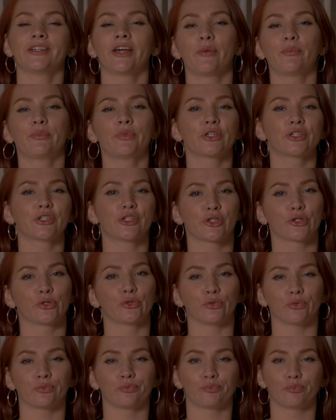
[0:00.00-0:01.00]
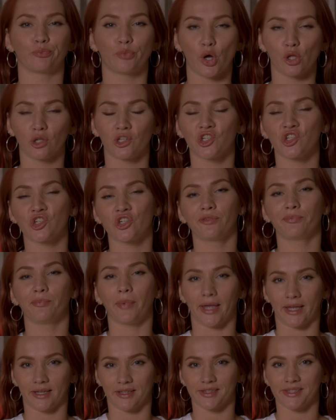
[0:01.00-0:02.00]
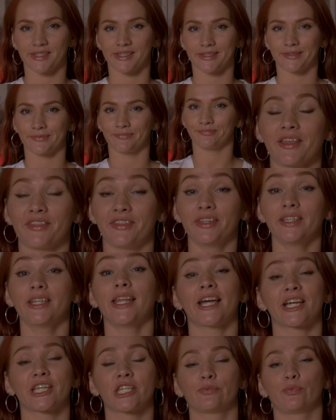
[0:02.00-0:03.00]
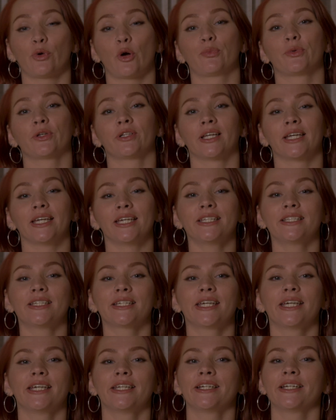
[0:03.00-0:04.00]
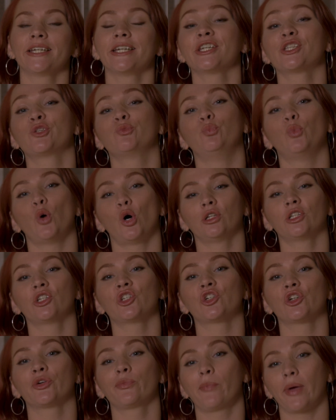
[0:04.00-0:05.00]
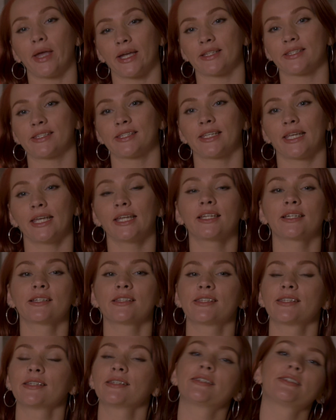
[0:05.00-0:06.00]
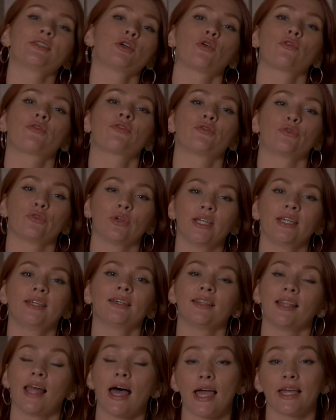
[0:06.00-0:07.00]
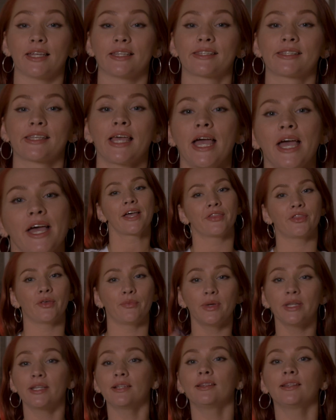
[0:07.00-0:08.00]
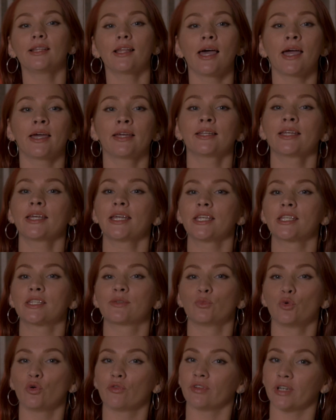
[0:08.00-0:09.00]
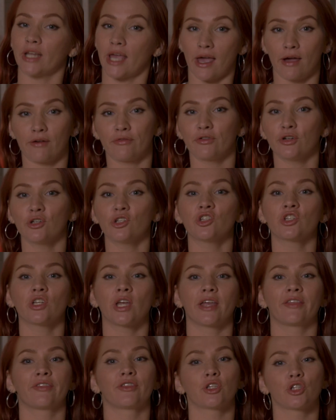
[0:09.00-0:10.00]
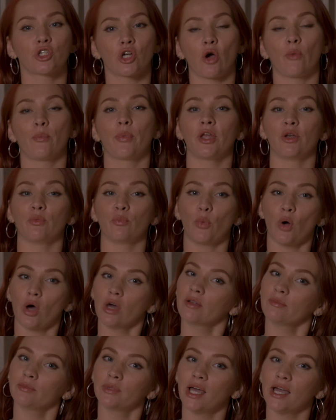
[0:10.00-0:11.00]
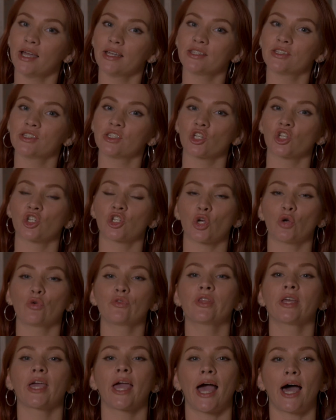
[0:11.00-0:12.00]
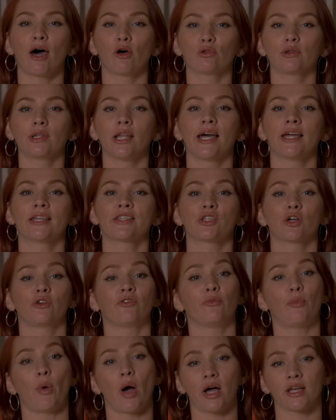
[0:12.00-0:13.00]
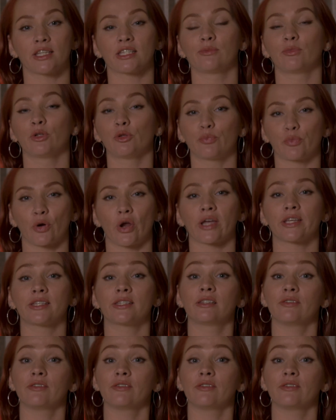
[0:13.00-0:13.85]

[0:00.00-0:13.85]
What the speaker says: number 2, Bollinger Bands. The next popular indicator is Bollinger Bands. It consists of 3 lines. The middle line is moving average, and the top and bottom lines show the outlines of possible price